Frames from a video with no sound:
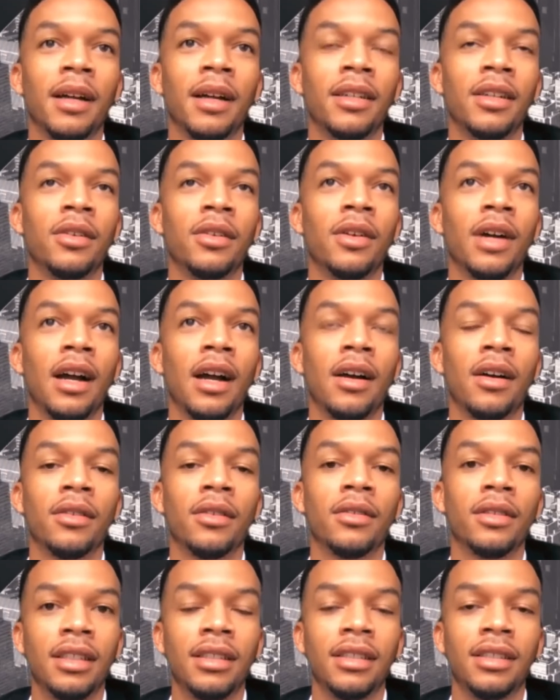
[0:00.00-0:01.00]
know
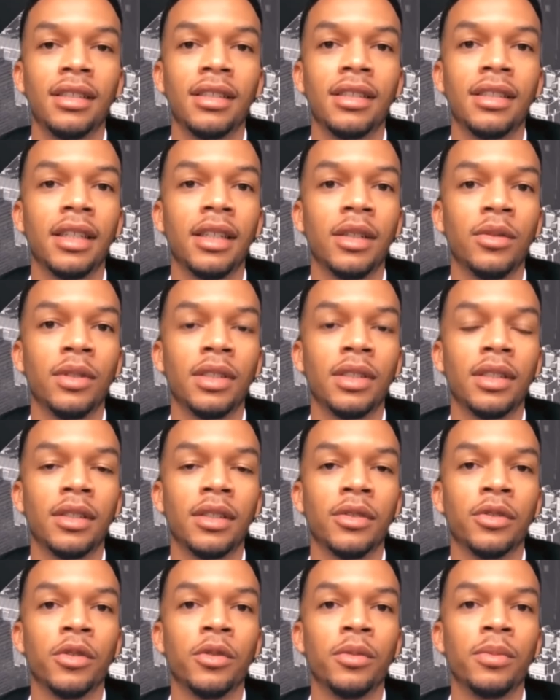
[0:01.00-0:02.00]
how distinguished a
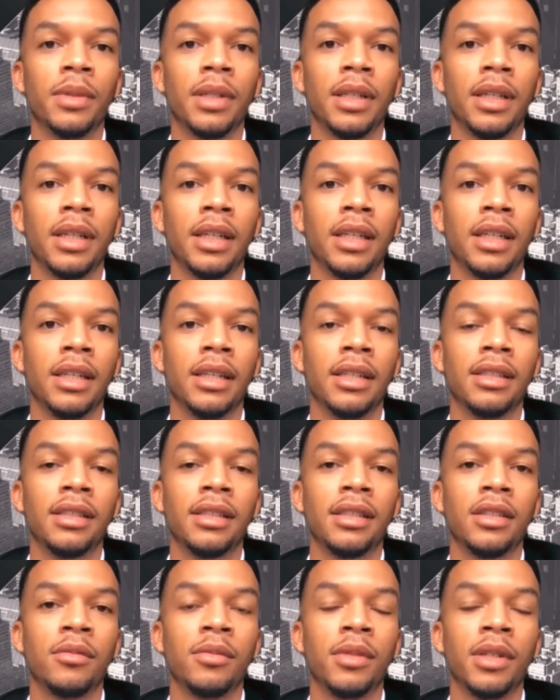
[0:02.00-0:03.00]
group it is
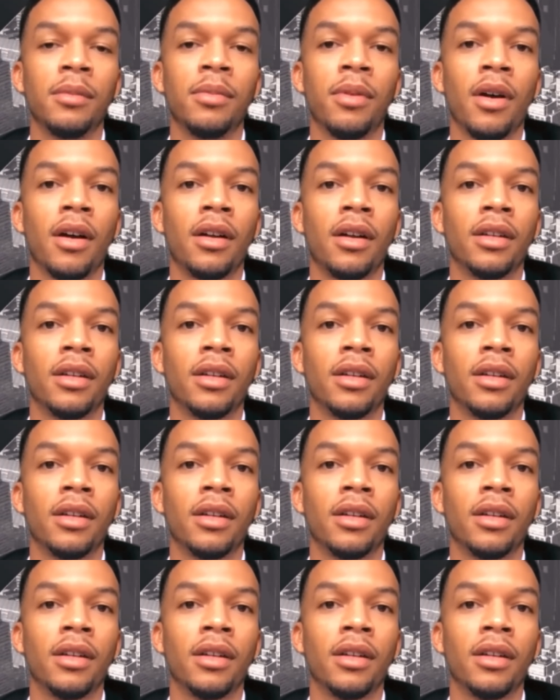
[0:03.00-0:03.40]
to be a part